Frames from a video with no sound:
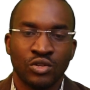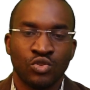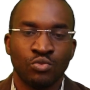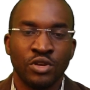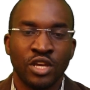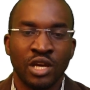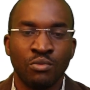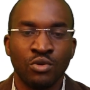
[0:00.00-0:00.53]
to
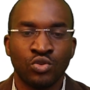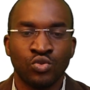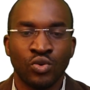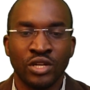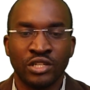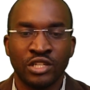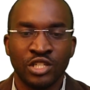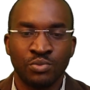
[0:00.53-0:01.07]
be able to
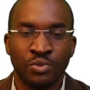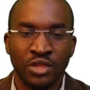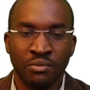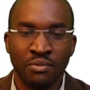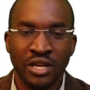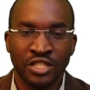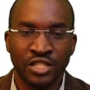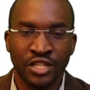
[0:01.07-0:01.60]
anticipate the
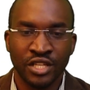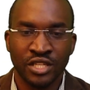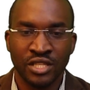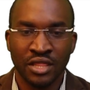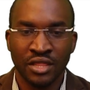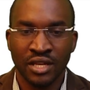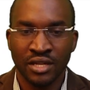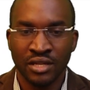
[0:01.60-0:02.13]
bank charges,
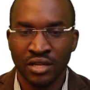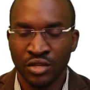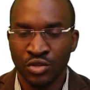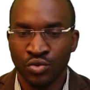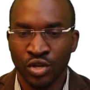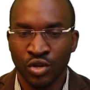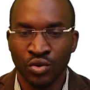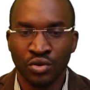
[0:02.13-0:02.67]
and then
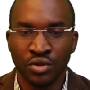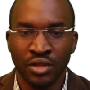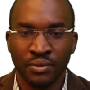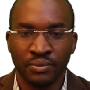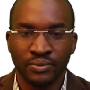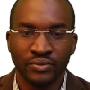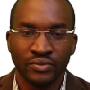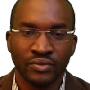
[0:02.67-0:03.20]
you record them.